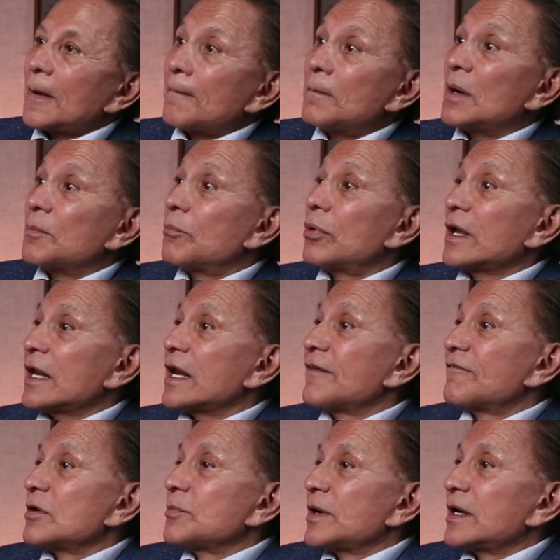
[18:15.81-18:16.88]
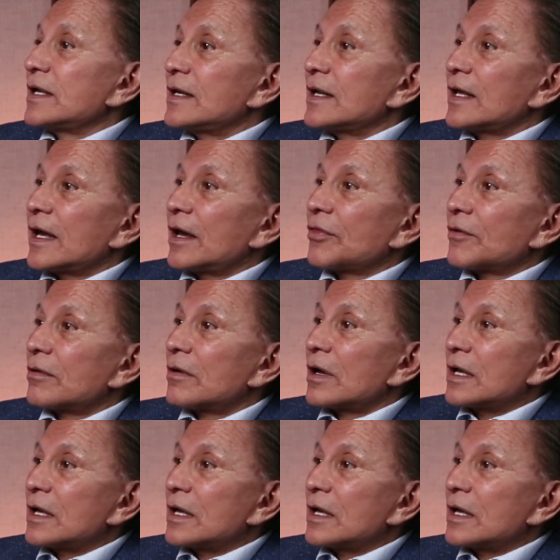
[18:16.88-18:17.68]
but bringing everybody together, yeah.